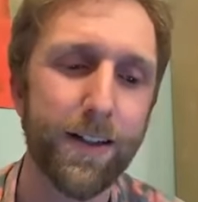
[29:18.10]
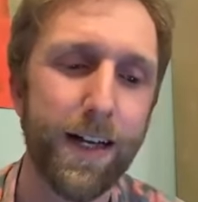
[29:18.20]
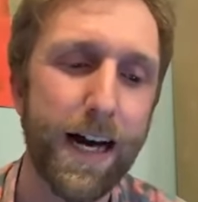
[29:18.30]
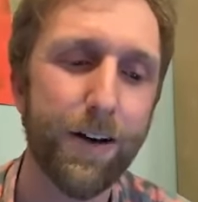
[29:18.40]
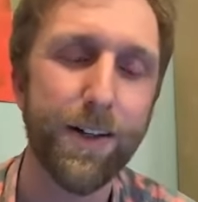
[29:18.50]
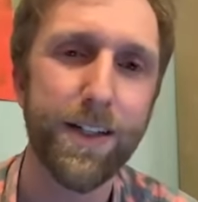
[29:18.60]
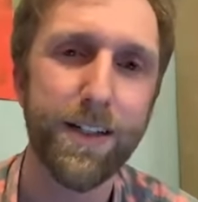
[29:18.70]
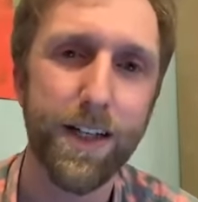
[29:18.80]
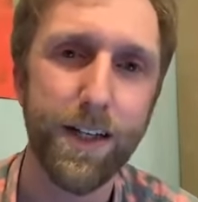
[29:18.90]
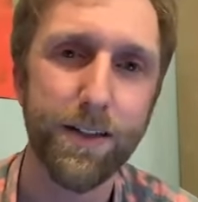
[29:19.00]
How does
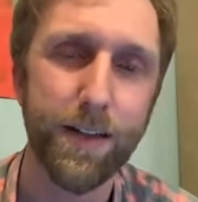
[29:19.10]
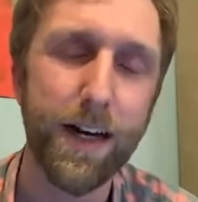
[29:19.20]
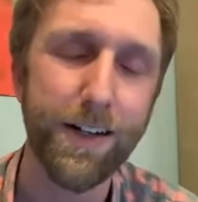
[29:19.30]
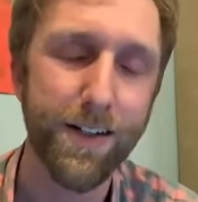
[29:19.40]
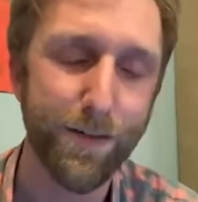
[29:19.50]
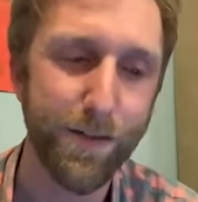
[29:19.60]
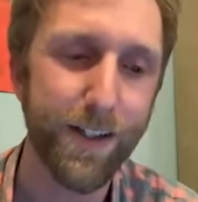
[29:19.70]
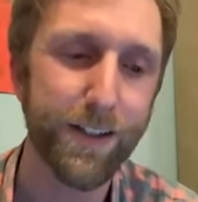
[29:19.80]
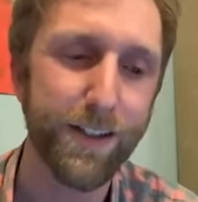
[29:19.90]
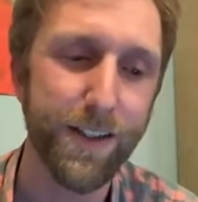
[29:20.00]
it
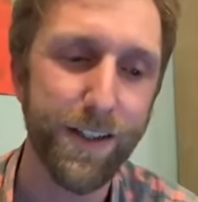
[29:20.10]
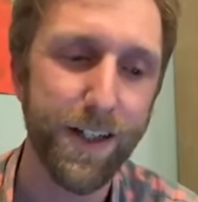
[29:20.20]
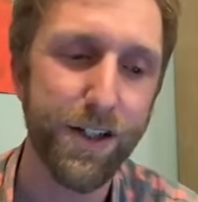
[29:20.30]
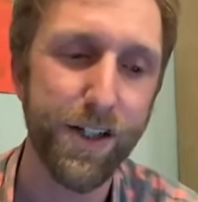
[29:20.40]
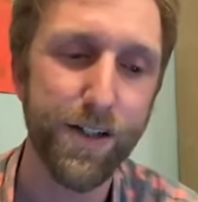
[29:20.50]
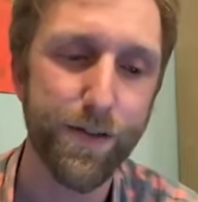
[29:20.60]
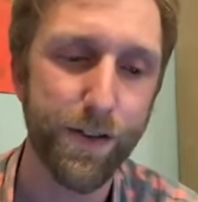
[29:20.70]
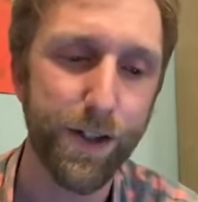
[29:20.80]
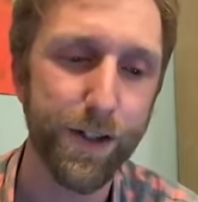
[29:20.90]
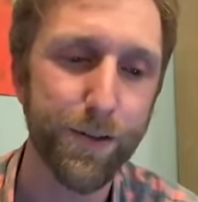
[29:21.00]
feel to touch its
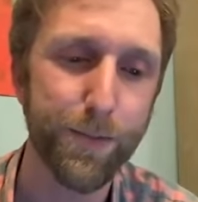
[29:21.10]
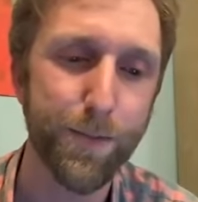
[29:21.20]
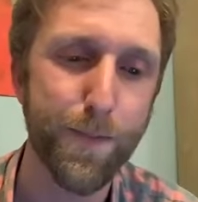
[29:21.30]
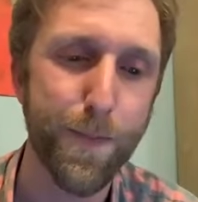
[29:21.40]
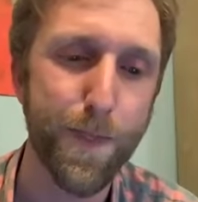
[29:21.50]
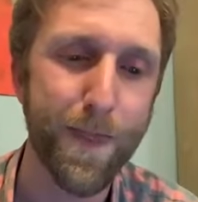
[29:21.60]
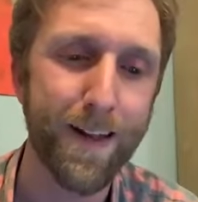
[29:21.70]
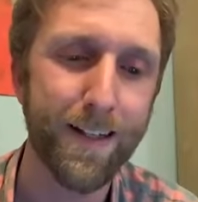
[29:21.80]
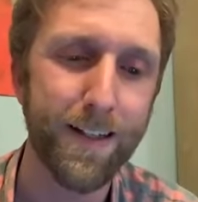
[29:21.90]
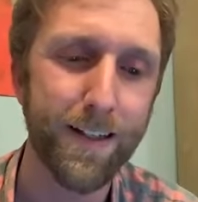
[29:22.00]
fur?
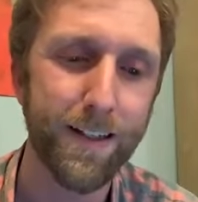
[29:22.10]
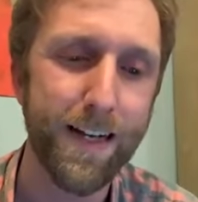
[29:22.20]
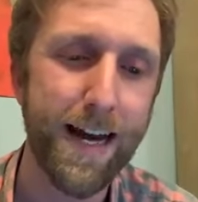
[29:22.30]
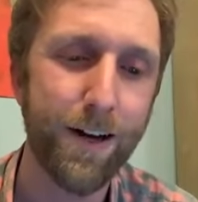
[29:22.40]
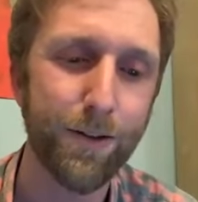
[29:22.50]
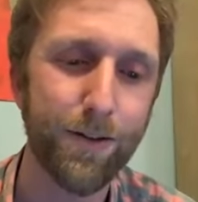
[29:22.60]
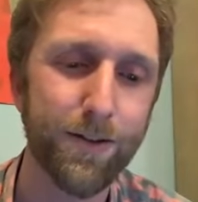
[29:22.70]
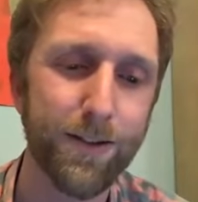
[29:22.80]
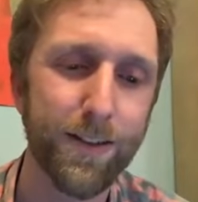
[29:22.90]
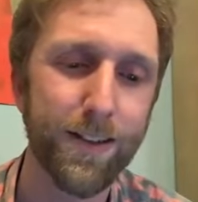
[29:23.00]
Now,
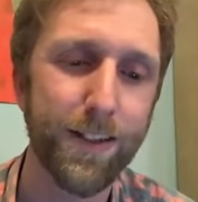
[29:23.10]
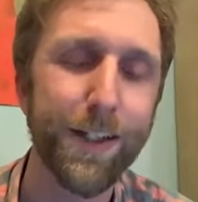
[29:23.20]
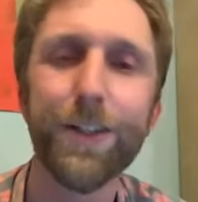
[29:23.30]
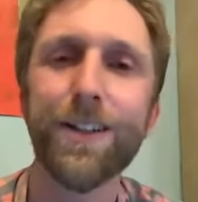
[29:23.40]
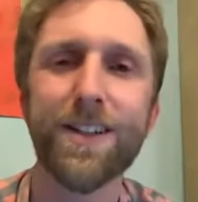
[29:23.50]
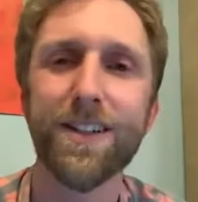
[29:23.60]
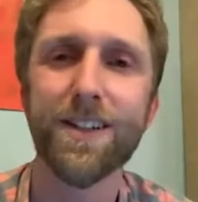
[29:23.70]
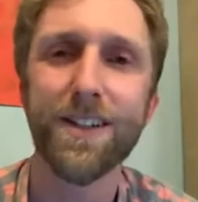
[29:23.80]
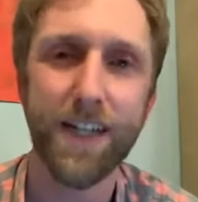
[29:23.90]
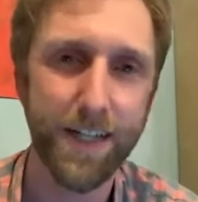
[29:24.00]
here is
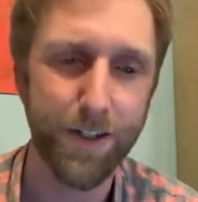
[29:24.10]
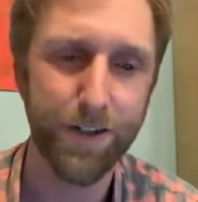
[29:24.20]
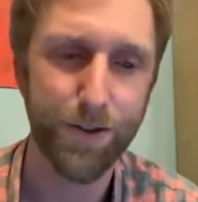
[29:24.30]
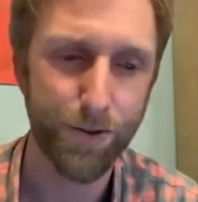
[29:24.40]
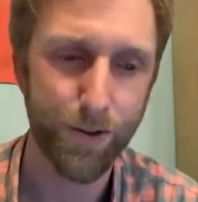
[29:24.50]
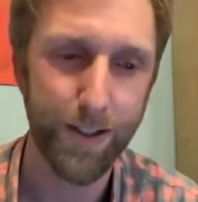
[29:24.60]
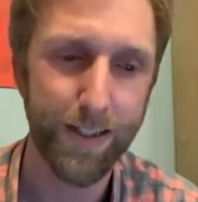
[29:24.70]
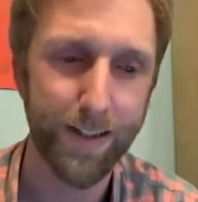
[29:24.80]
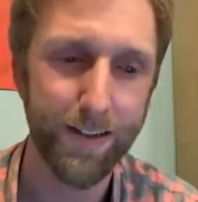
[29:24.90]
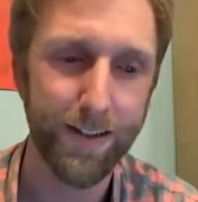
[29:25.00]
this tiger
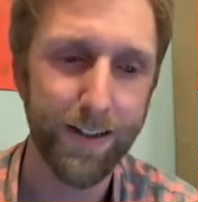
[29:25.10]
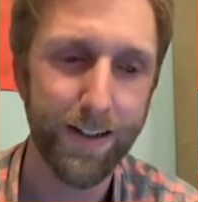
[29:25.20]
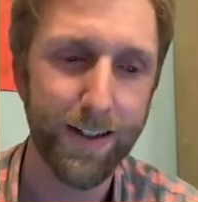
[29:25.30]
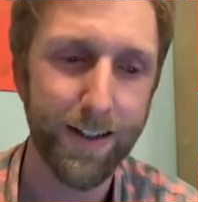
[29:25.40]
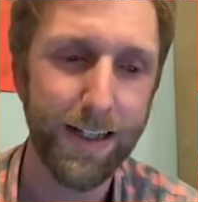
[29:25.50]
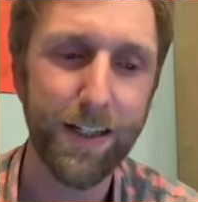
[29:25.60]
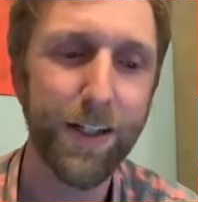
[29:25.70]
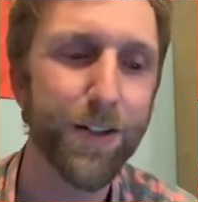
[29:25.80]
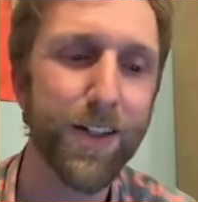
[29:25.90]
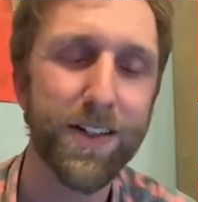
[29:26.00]
story, and
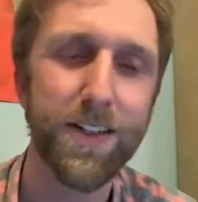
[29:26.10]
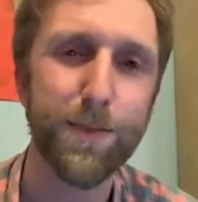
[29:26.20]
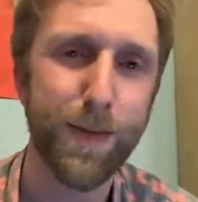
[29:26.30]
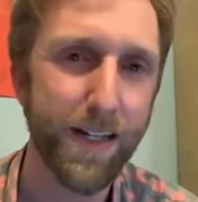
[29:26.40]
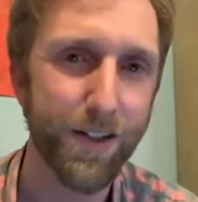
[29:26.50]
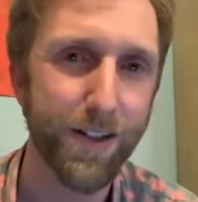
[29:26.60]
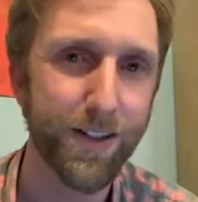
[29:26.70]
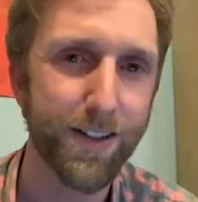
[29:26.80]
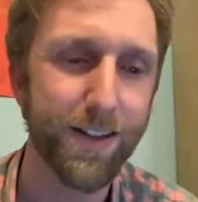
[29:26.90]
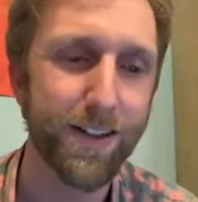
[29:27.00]
here is this
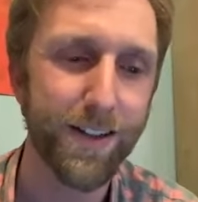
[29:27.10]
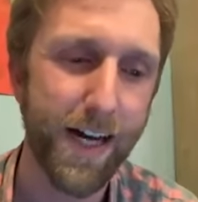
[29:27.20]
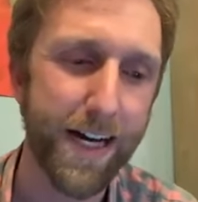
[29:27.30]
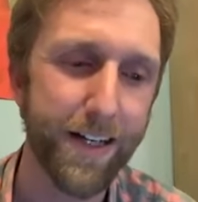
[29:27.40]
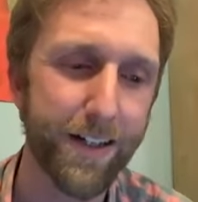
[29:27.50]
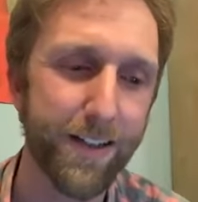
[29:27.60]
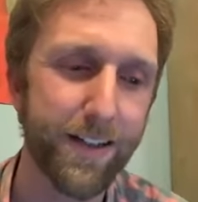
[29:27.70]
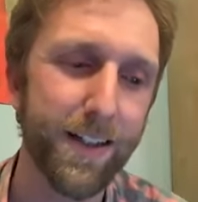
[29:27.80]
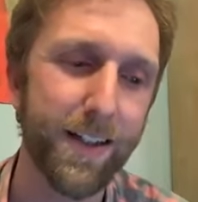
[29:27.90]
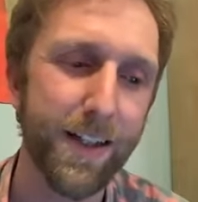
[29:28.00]
patient, tired
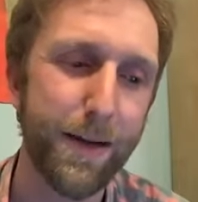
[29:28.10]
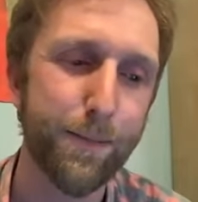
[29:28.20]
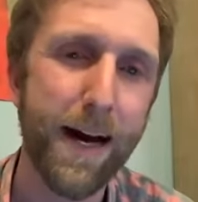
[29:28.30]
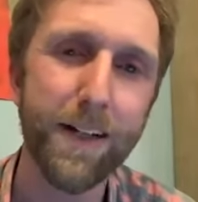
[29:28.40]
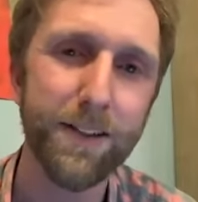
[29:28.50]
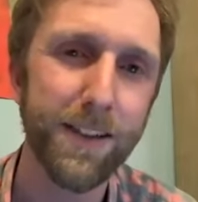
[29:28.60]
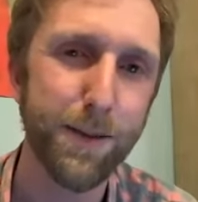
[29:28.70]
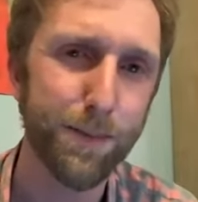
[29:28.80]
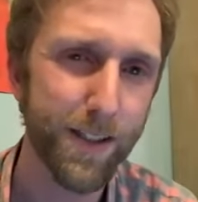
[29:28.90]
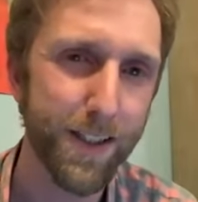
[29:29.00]
and mildly
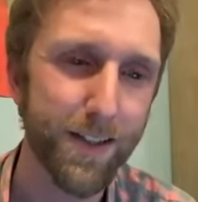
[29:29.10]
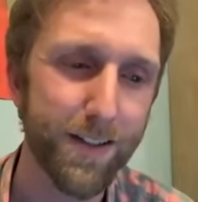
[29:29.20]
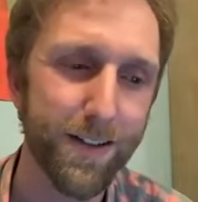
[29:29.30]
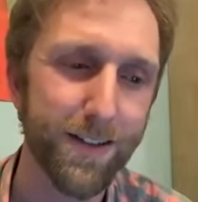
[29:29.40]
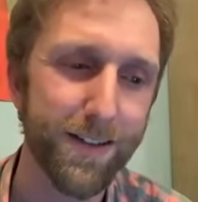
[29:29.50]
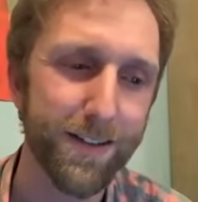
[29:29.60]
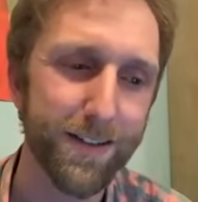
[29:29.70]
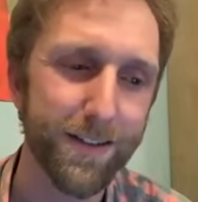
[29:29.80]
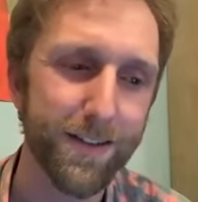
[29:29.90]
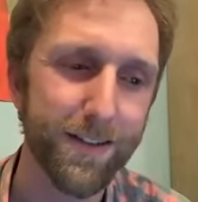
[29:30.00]
pleased.
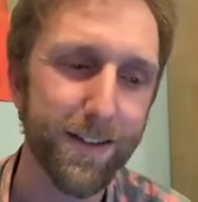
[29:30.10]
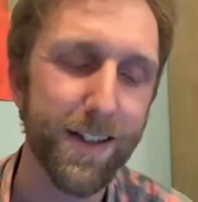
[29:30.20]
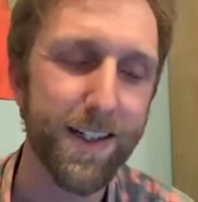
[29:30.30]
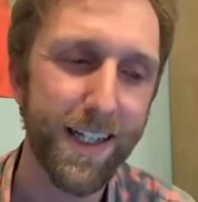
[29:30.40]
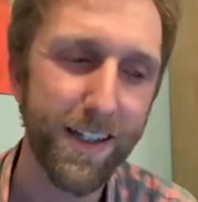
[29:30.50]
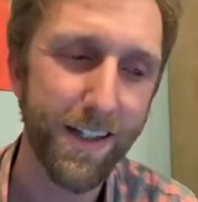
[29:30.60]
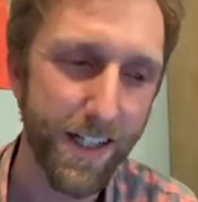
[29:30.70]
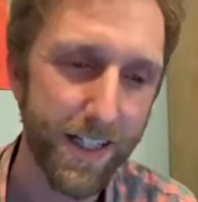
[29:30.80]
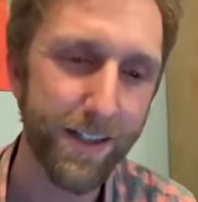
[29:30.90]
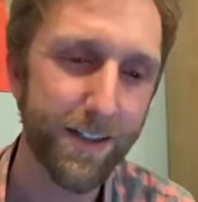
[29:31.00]
Is he the
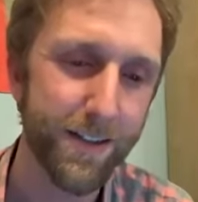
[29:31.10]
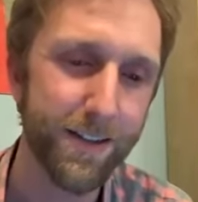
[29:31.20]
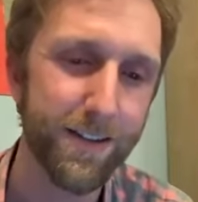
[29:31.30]
tiger?